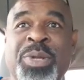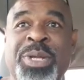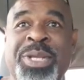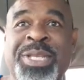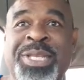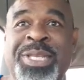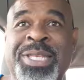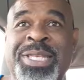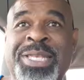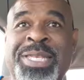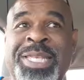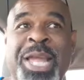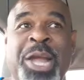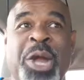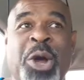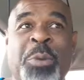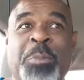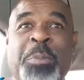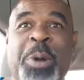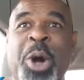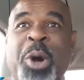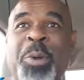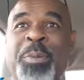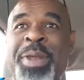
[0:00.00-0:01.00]
still
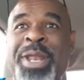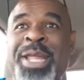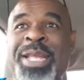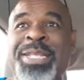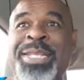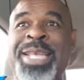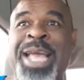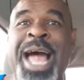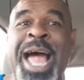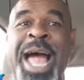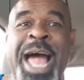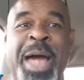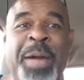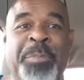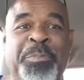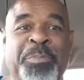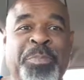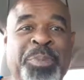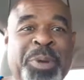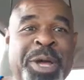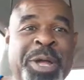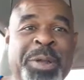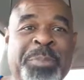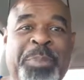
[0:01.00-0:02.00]
moment in time,
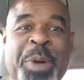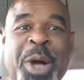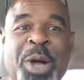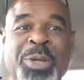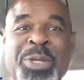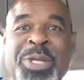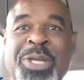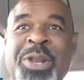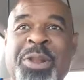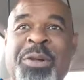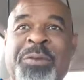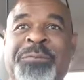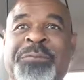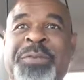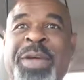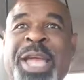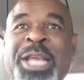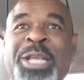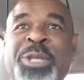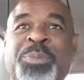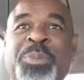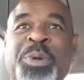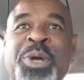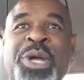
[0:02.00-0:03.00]
post it on
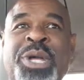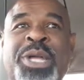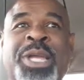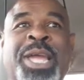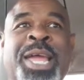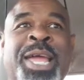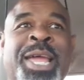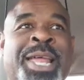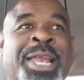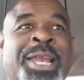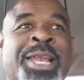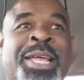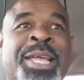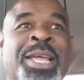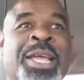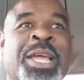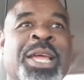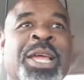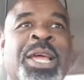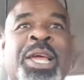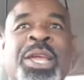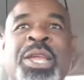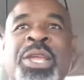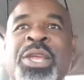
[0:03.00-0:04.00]
Facebook and,
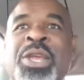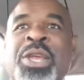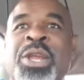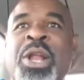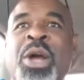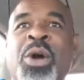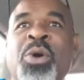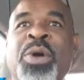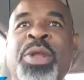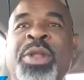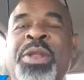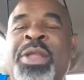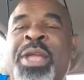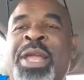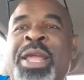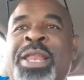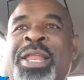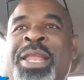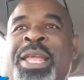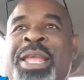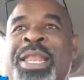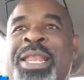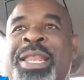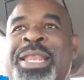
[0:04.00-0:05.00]

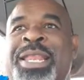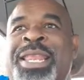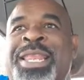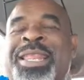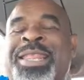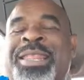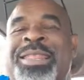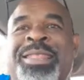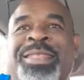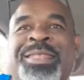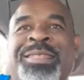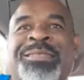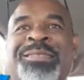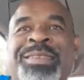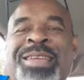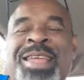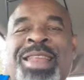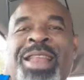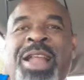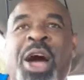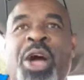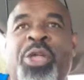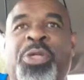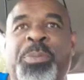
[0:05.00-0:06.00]
and
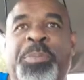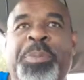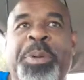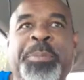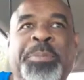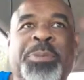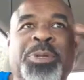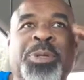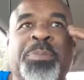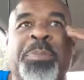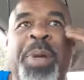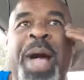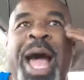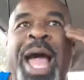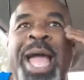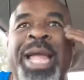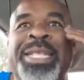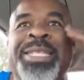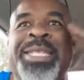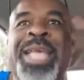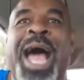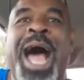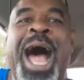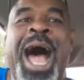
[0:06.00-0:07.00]
in other people's
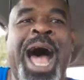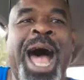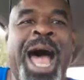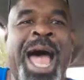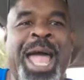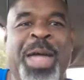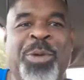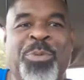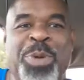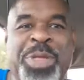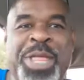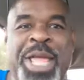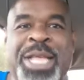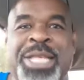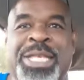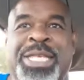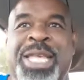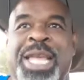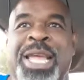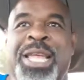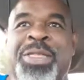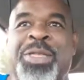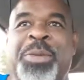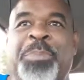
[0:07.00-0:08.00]
mind's eye, when they
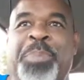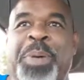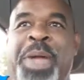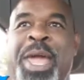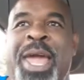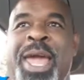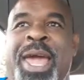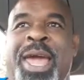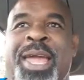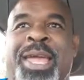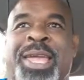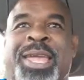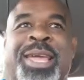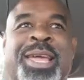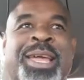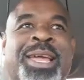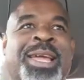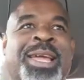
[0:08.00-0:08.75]
see the pic,